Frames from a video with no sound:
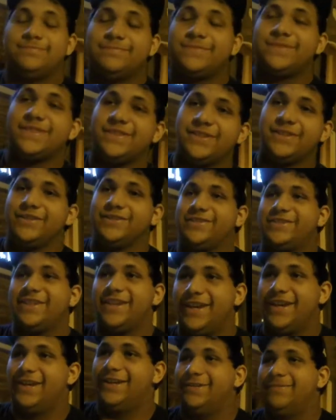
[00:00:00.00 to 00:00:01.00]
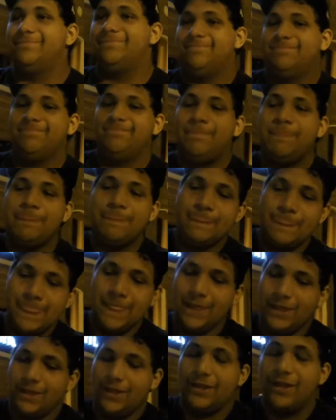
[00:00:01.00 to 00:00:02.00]
Still sad.
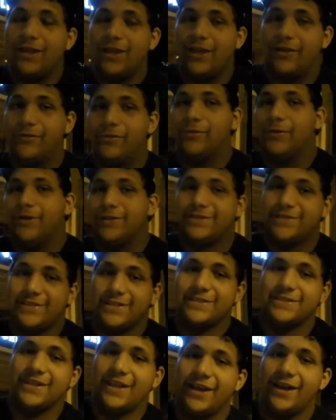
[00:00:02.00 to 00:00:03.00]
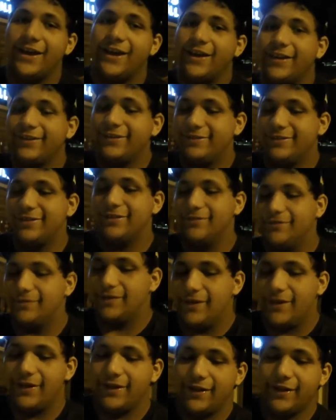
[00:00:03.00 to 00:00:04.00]
Everyone says hi to the
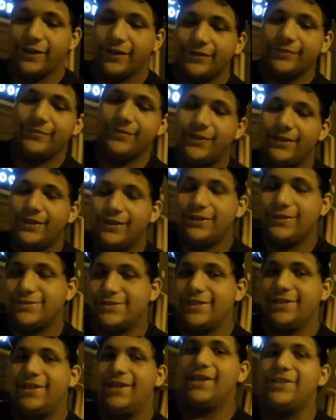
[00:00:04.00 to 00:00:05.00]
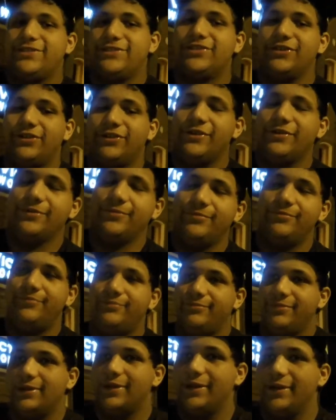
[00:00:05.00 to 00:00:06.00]
vlog because I can't show them,
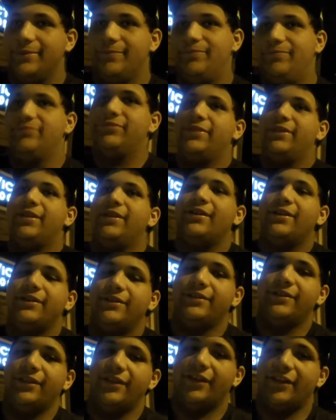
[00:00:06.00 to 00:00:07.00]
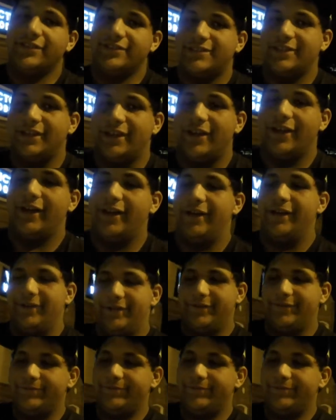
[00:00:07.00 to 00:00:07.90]
but they all say hi.